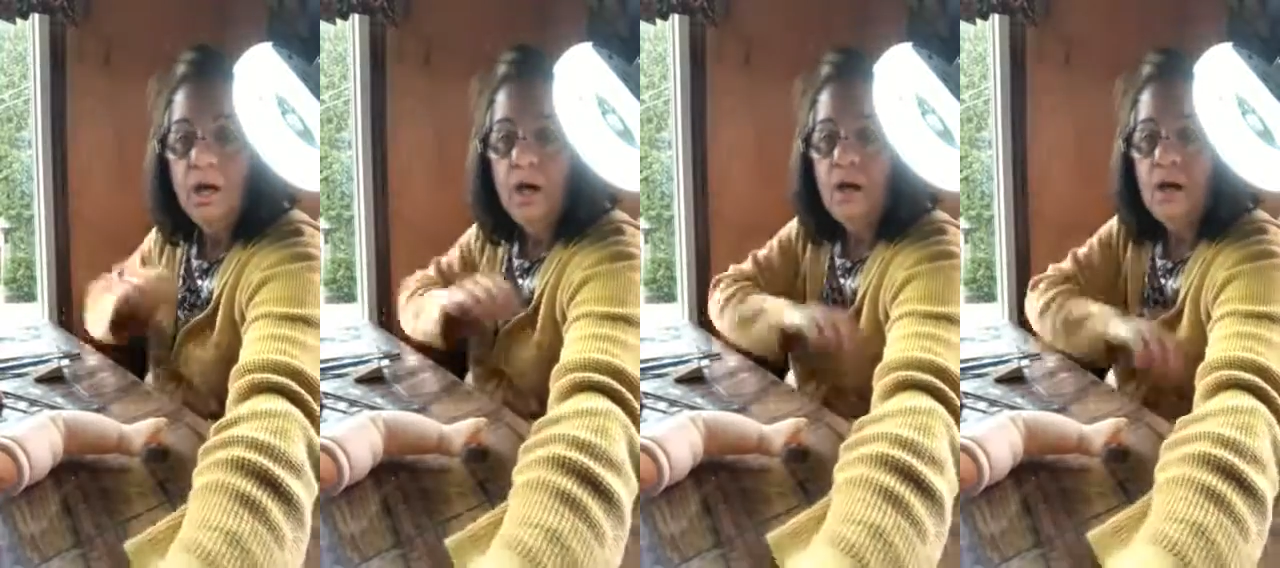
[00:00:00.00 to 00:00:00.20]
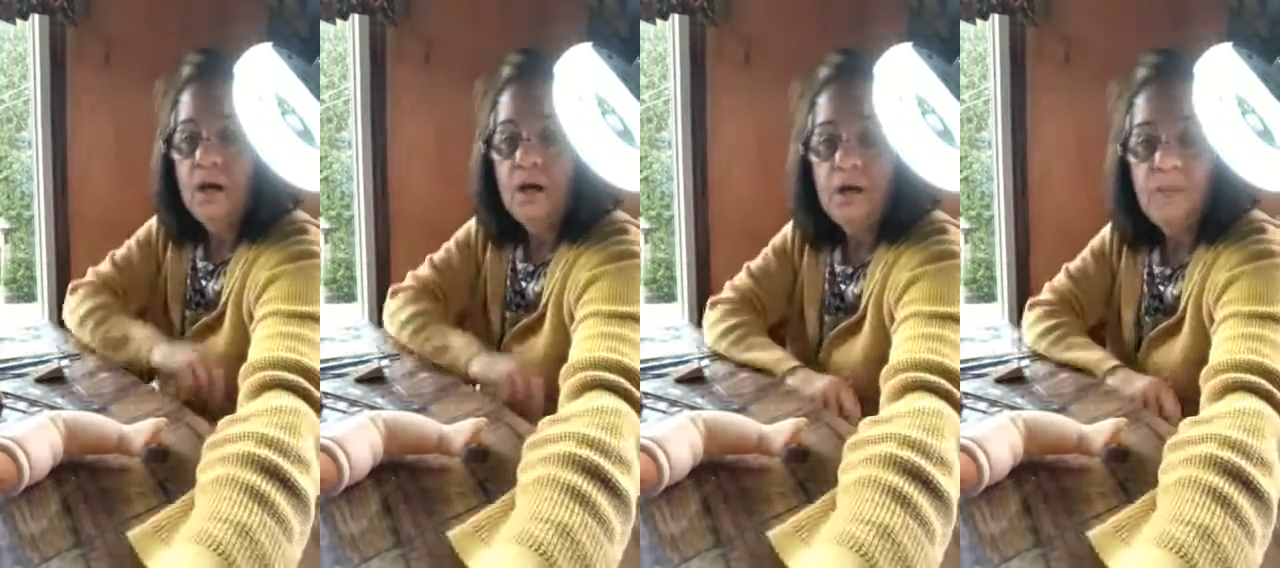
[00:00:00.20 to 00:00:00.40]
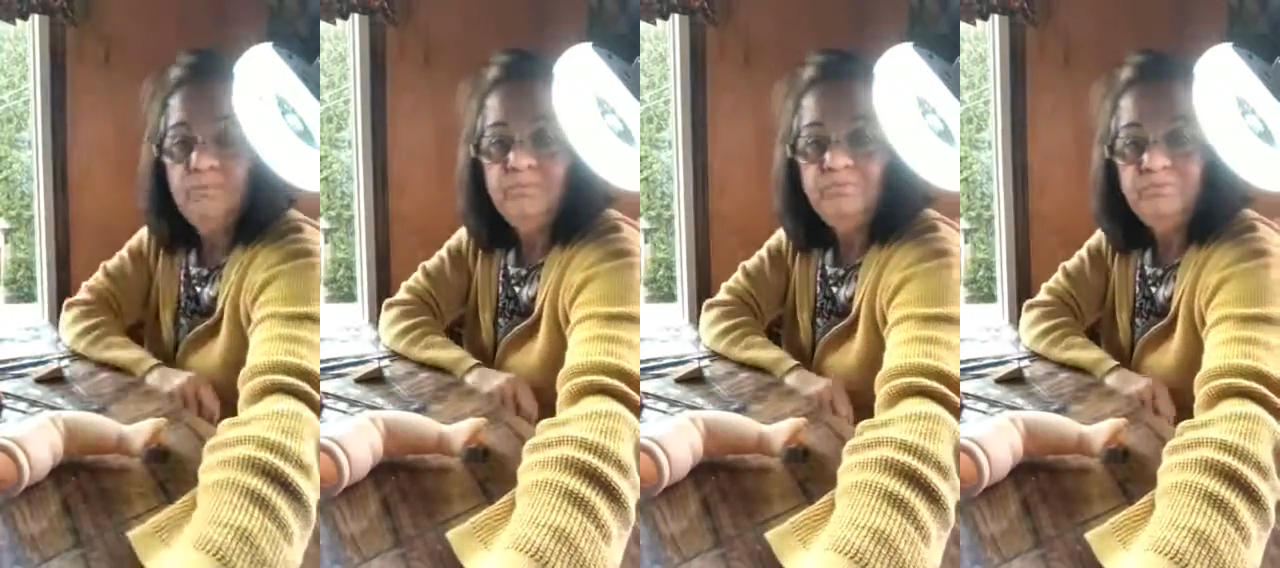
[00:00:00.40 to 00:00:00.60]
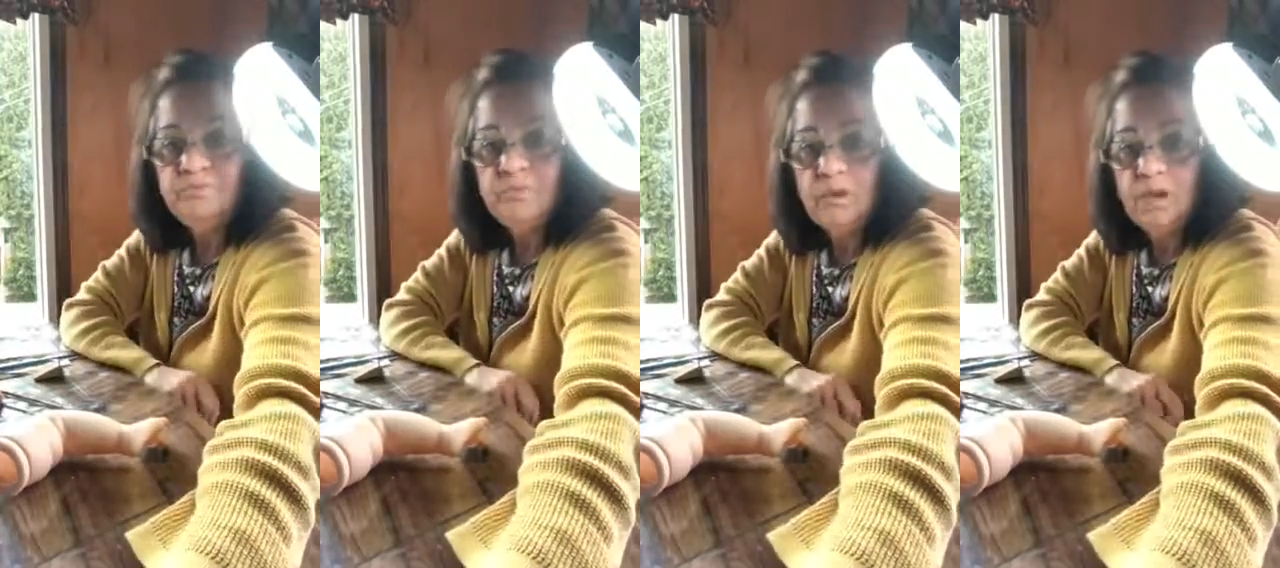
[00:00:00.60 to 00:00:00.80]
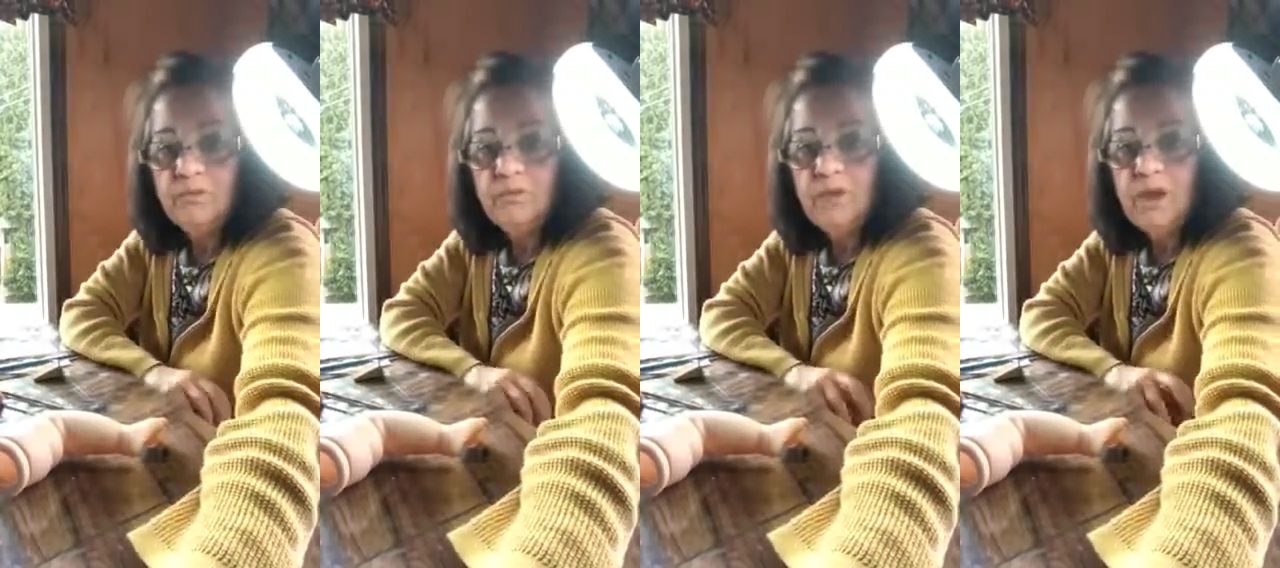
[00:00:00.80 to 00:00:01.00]

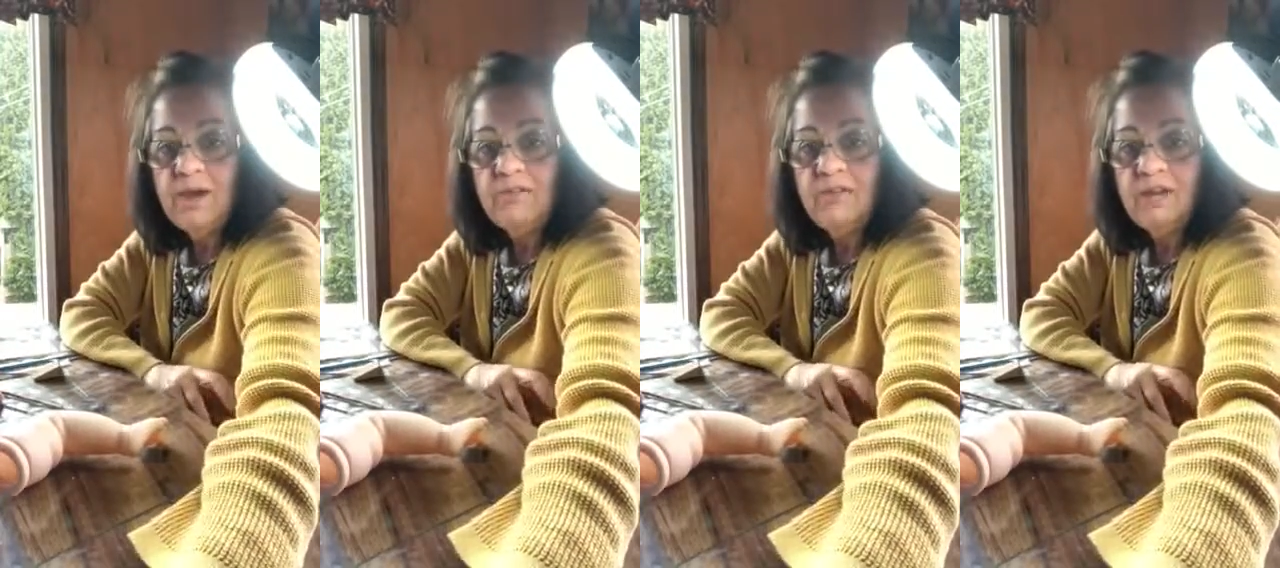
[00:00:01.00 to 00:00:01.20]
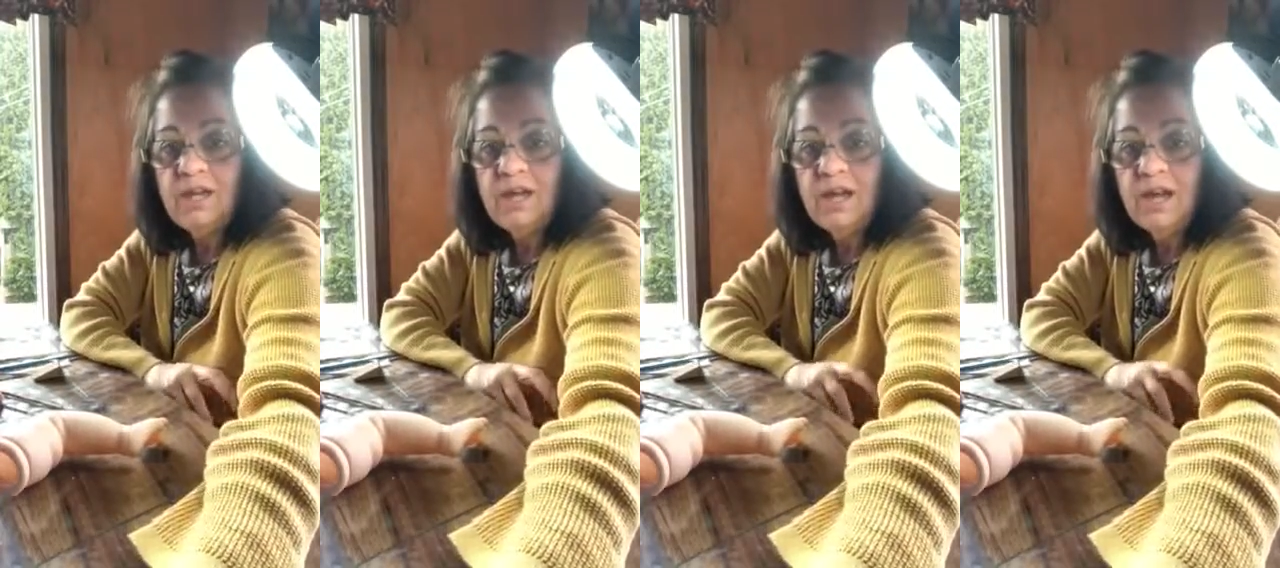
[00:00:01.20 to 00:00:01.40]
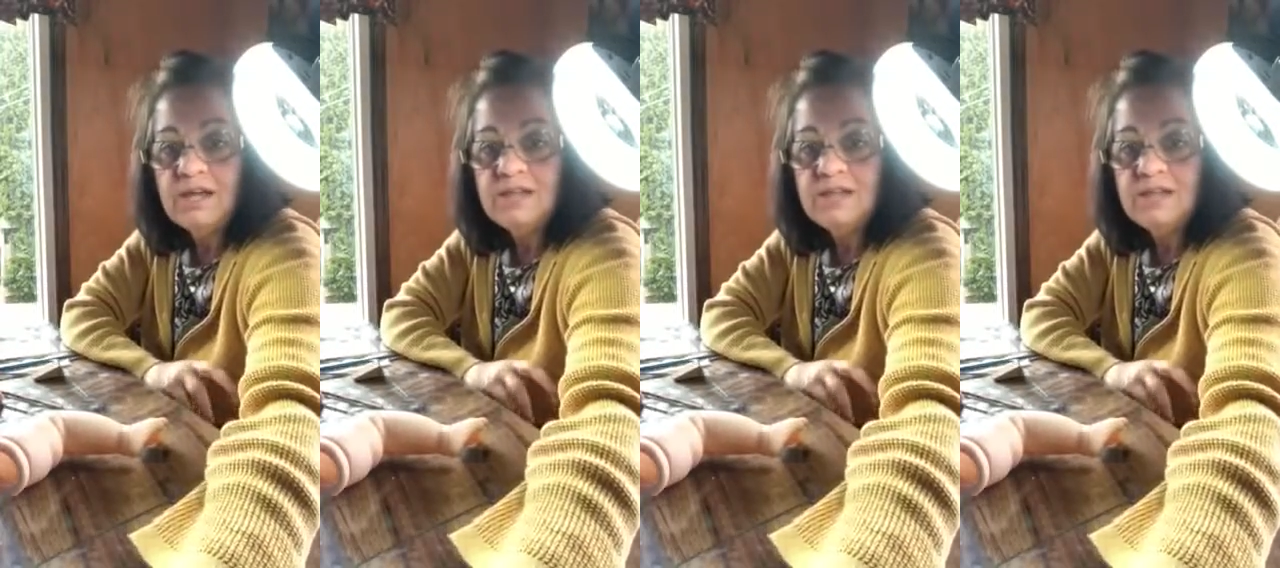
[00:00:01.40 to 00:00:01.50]
If you have any